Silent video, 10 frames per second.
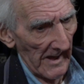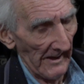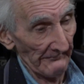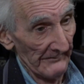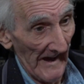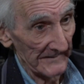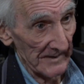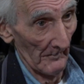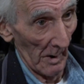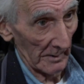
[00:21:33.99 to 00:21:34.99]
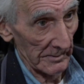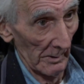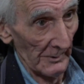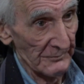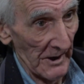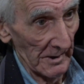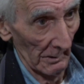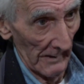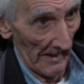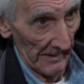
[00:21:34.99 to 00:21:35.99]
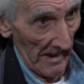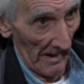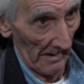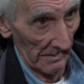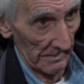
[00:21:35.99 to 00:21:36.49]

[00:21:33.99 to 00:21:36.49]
In fact, I'm working on a jingle right now.